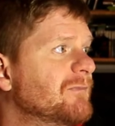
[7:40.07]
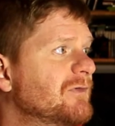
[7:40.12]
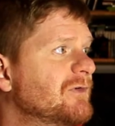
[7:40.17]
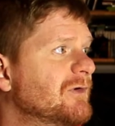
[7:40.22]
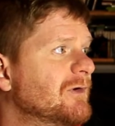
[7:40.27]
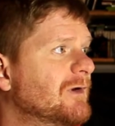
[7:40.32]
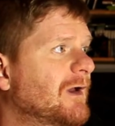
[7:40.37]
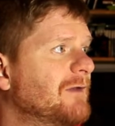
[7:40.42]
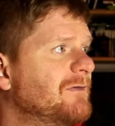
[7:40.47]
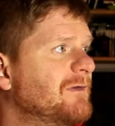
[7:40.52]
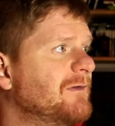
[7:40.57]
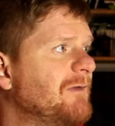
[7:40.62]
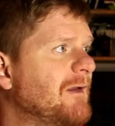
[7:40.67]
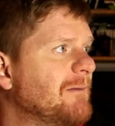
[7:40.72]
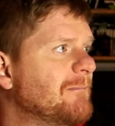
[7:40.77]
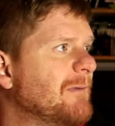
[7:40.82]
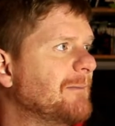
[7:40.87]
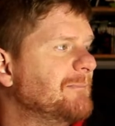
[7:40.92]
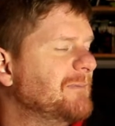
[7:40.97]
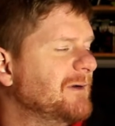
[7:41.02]
So I think
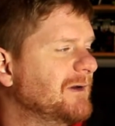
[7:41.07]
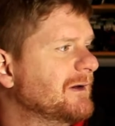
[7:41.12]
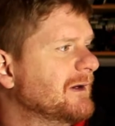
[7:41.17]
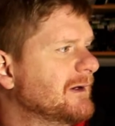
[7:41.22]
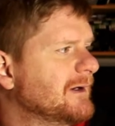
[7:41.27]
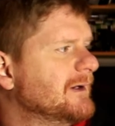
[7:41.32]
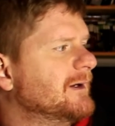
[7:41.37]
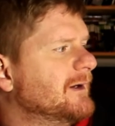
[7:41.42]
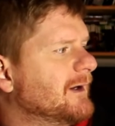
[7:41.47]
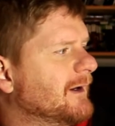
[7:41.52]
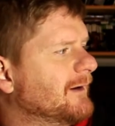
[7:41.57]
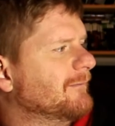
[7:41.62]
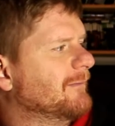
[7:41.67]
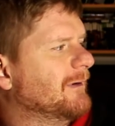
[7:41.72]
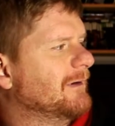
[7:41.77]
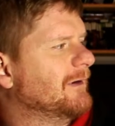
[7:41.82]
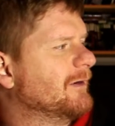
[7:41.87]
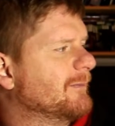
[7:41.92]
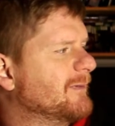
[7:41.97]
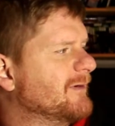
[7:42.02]
that might be
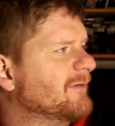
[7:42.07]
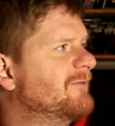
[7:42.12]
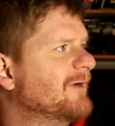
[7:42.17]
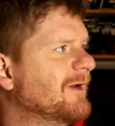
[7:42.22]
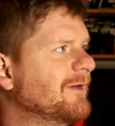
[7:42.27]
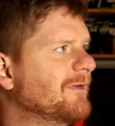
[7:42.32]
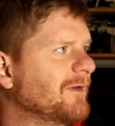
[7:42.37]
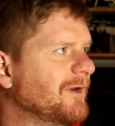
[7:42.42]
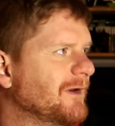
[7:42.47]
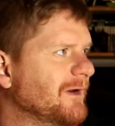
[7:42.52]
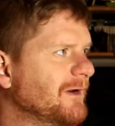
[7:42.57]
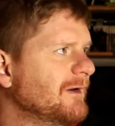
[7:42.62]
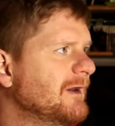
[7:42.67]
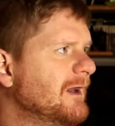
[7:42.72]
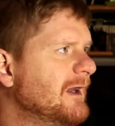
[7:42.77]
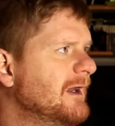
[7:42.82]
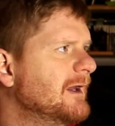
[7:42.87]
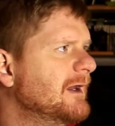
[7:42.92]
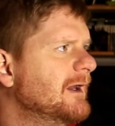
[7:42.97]
a little bit of fun there.